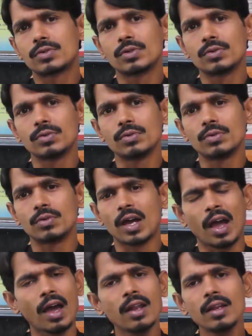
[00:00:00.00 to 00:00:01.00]
to
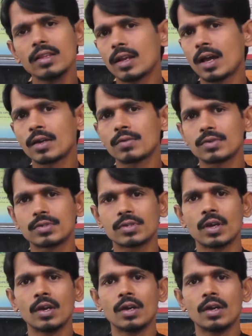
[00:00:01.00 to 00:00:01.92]
handle the language